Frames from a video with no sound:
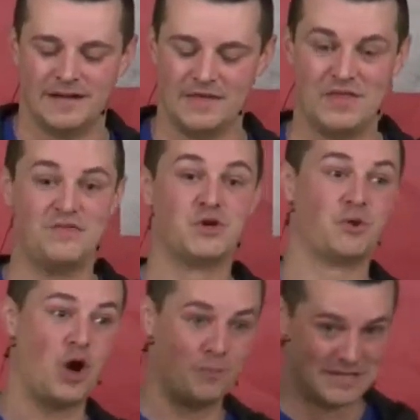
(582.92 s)
And then the
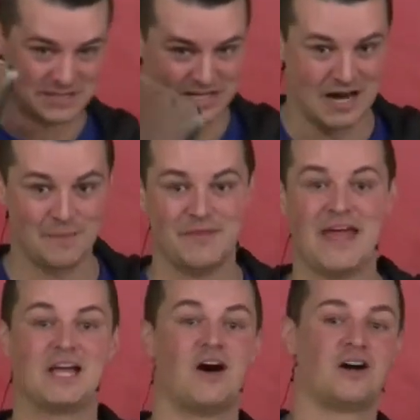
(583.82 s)
Romans come, and
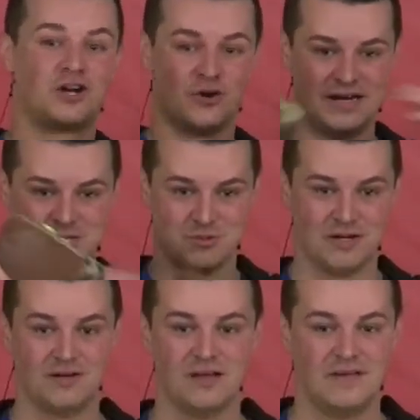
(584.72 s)
they conquer Israel,